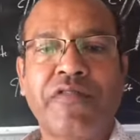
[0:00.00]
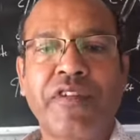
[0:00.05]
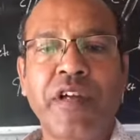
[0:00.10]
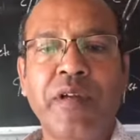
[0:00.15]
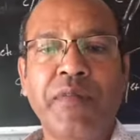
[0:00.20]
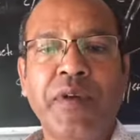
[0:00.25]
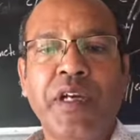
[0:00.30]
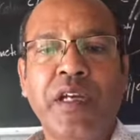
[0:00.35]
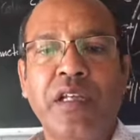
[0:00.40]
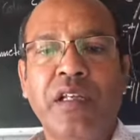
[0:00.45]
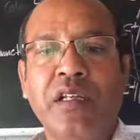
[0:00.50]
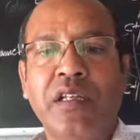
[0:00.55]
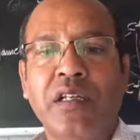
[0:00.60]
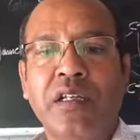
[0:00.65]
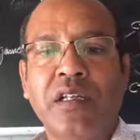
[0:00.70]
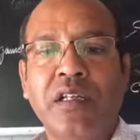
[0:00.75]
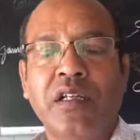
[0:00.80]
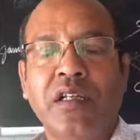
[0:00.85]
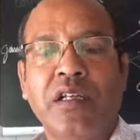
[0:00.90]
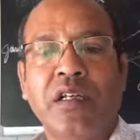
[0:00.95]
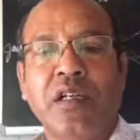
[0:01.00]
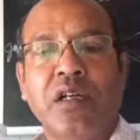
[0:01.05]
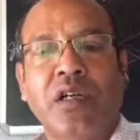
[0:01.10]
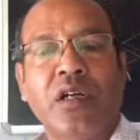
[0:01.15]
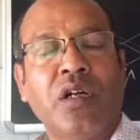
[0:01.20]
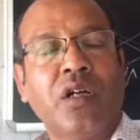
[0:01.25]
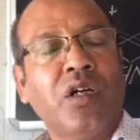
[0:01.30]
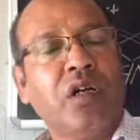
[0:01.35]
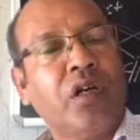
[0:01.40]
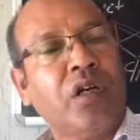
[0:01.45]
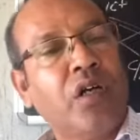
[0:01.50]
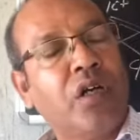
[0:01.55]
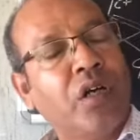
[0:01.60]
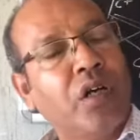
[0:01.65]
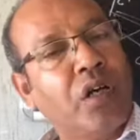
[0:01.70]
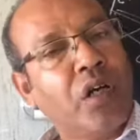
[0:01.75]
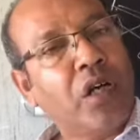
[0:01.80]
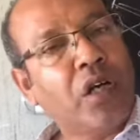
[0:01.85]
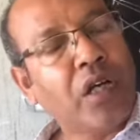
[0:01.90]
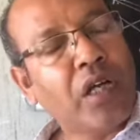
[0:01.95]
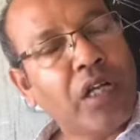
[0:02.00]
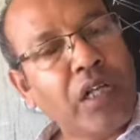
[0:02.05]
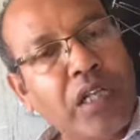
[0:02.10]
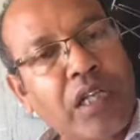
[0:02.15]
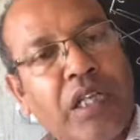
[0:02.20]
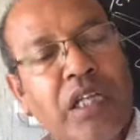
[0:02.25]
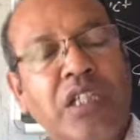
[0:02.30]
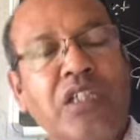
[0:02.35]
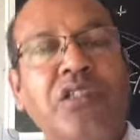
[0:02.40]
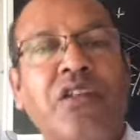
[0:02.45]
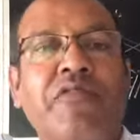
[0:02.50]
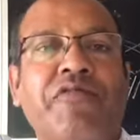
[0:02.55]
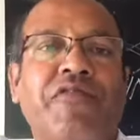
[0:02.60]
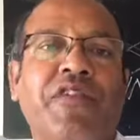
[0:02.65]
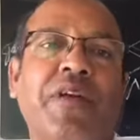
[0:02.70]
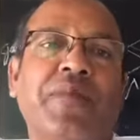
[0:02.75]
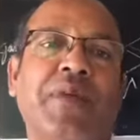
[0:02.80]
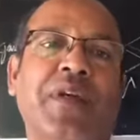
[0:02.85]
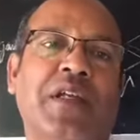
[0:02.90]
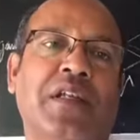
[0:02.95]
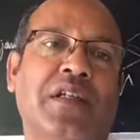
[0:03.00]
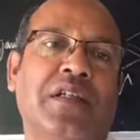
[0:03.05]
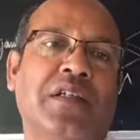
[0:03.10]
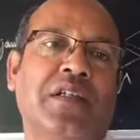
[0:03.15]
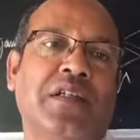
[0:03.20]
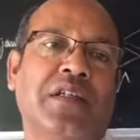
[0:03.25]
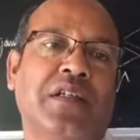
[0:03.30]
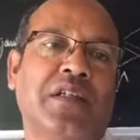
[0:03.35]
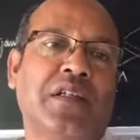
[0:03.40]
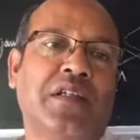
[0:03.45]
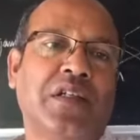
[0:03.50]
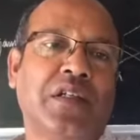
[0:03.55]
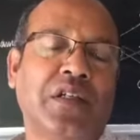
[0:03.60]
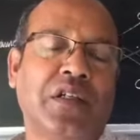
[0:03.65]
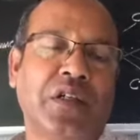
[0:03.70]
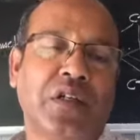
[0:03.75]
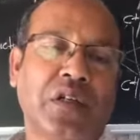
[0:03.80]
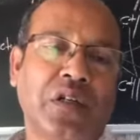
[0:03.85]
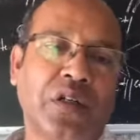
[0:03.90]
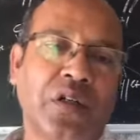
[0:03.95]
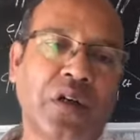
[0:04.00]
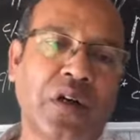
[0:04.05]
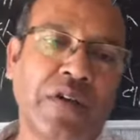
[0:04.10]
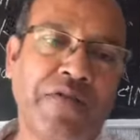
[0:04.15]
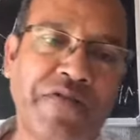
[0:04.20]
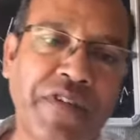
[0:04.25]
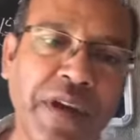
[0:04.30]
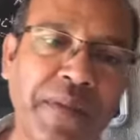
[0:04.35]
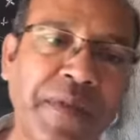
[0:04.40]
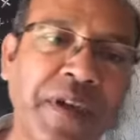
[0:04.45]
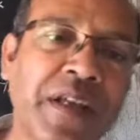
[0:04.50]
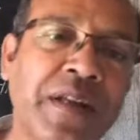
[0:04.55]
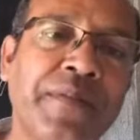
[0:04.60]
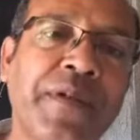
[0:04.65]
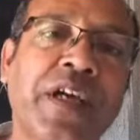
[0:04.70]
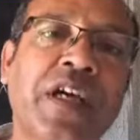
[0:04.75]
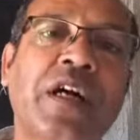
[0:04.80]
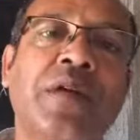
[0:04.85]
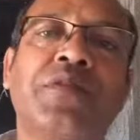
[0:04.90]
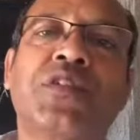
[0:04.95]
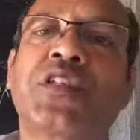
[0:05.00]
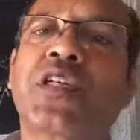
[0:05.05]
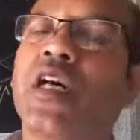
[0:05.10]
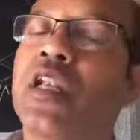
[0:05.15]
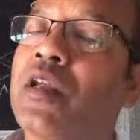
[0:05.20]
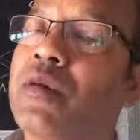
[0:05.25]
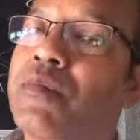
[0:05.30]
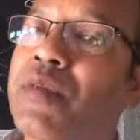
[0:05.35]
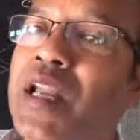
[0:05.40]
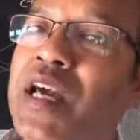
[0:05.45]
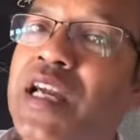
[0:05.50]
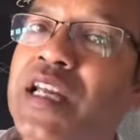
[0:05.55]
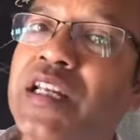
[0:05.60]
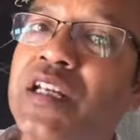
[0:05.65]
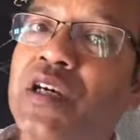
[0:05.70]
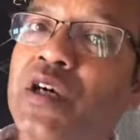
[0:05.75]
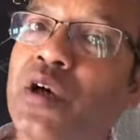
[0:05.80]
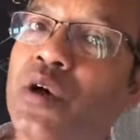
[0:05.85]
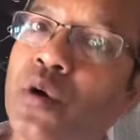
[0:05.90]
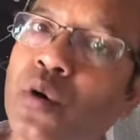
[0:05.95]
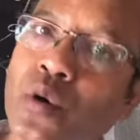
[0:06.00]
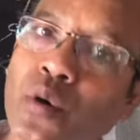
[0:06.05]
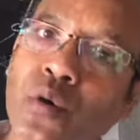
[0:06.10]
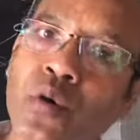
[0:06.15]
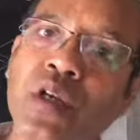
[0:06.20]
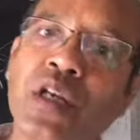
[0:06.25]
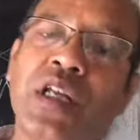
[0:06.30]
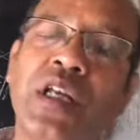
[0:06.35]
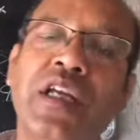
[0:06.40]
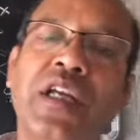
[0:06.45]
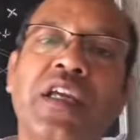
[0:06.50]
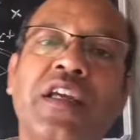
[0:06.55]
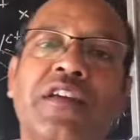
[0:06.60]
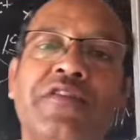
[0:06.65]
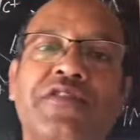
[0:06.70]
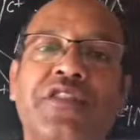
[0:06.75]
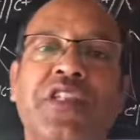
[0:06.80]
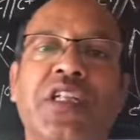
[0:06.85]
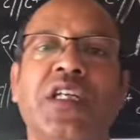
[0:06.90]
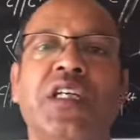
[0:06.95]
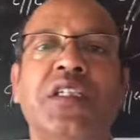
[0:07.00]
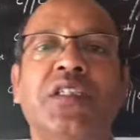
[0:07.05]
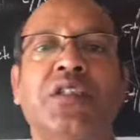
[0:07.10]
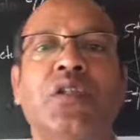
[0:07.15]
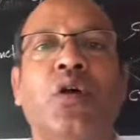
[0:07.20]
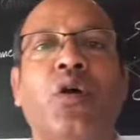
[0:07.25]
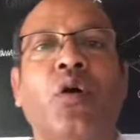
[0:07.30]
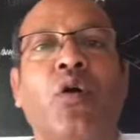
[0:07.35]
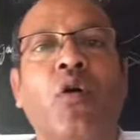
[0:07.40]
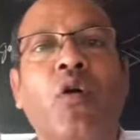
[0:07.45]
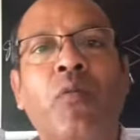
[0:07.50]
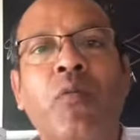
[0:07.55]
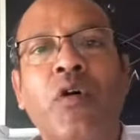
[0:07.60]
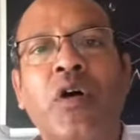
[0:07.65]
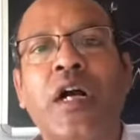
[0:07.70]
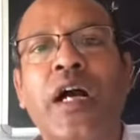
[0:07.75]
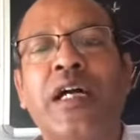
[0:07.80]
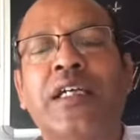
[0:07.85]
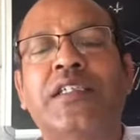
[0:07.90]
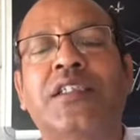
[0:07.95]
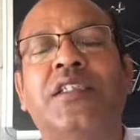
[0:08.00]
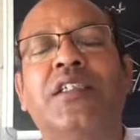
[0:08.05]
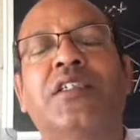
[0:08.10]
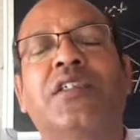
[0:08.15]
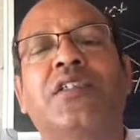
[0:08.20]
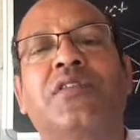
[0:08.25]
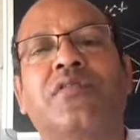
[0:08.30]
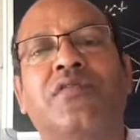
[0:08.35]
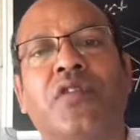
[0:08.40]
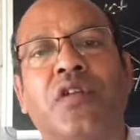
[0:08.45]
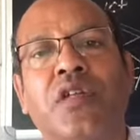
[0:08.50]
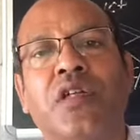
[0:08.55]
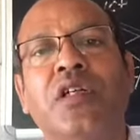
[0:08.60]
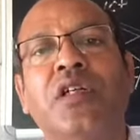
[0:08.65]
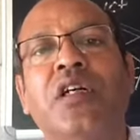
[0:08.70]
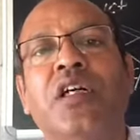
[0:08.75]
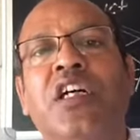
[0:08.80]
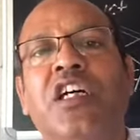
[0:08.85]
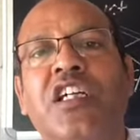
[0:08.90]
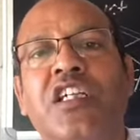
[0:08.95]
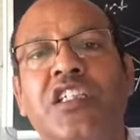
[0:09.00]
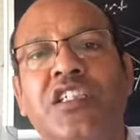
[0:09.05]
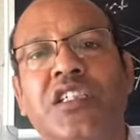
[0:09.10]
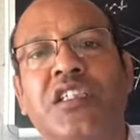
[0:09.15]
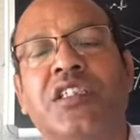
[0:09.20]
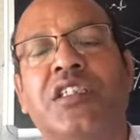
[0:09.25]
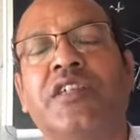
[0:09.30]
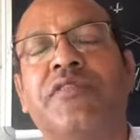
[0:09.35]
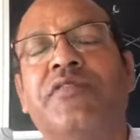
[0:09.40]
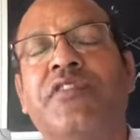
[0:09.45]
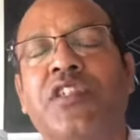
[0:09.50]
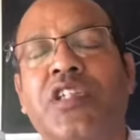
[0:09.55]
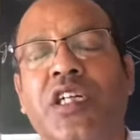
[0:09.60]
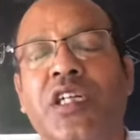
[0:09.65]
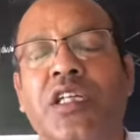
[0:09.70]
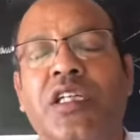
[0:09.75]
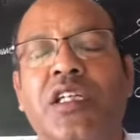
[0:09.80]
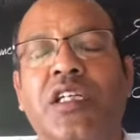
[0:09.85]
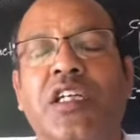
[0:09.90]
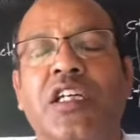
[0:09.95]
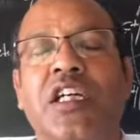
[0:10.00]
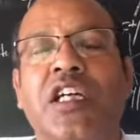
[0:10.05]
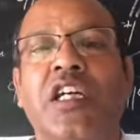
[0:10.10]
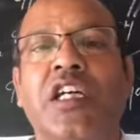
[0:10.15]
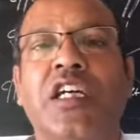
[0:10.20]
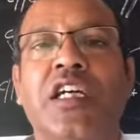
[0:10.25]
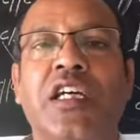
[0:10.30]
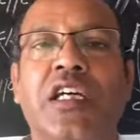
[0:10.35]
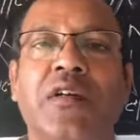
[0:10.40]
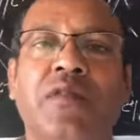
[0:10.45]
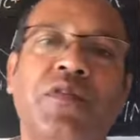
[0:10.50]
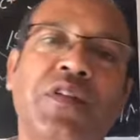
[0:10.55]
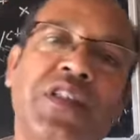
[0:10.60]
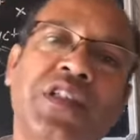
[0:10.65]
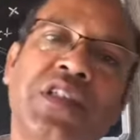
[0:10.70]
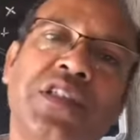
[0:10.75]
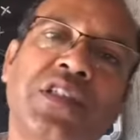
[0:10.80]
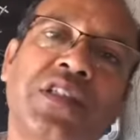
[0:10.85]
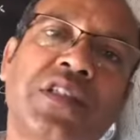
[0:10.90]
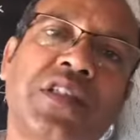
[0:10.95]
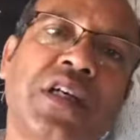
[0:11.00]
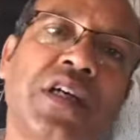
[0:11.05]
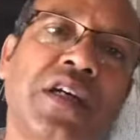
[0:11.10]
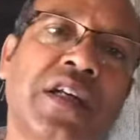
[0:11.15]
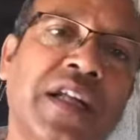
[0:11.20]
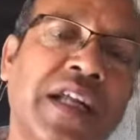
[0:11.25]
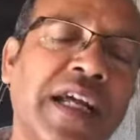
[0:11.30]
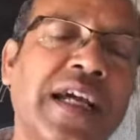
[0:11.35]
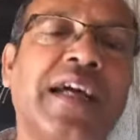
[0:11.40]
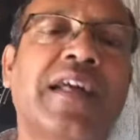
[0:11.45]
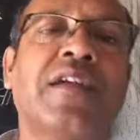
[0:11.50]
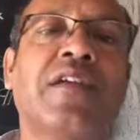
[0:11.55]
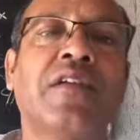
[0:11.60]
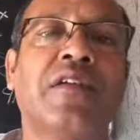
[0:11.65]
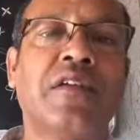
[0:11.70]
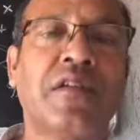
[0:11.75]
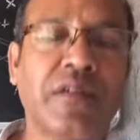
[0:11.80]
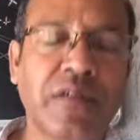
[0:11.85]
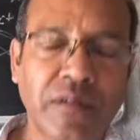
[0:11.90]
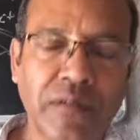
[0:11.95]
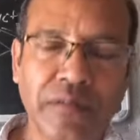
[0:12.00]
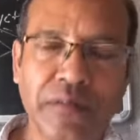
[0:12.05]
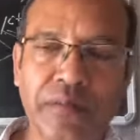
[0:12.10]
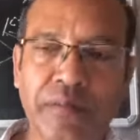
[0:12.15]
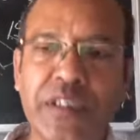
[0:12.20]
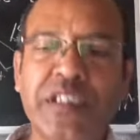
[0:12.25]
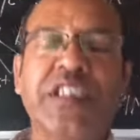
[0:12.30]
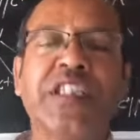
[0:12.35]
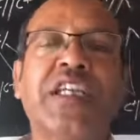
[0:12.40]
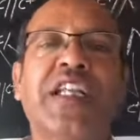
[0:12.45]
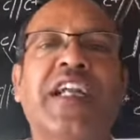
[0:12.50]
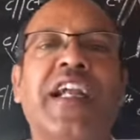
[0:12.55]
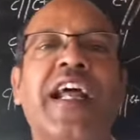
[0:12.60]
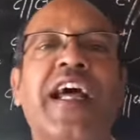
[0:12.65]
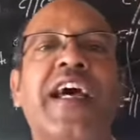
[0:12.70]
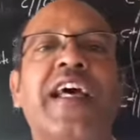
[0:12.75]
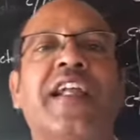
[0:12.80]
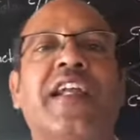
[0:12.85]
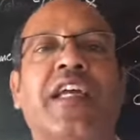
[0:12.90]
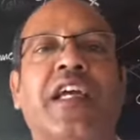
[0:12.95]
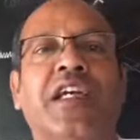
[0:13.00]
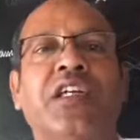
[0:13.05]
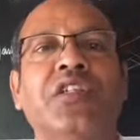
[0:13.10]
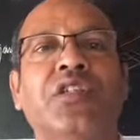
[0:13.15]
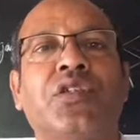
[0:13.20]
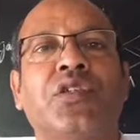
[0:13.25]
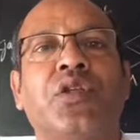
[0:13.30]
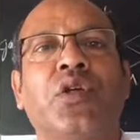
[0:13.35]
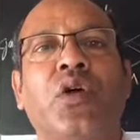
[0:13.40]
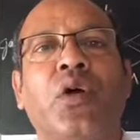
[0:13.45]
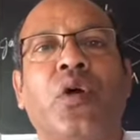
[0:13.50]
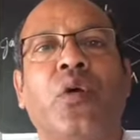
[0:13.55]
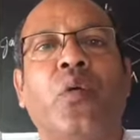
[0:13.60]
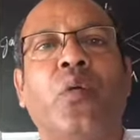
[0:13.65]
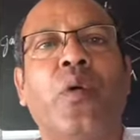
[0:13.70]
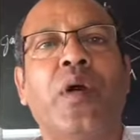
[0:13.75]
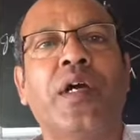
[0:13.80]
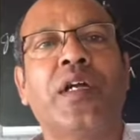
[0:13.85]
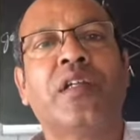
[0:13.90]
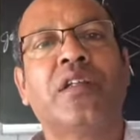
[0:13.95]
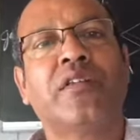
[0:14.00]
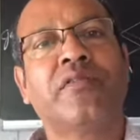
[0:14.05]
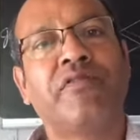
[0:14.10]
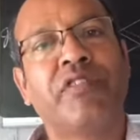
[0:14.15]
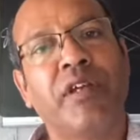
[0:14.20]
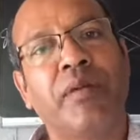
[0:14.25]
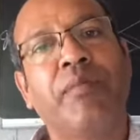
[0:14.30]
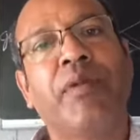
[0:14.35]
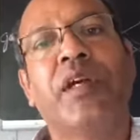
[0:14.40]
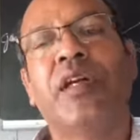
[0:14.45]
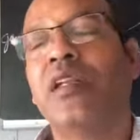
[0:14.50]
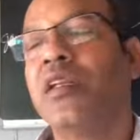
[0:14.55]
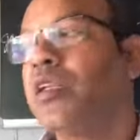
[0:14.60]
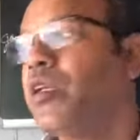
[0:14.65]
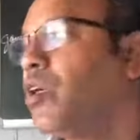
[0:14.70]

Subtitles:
female, in the case of female, a female becomes colorblind only if she is homozygous for the recessive trait, which is a rare, pretty rare case where the female,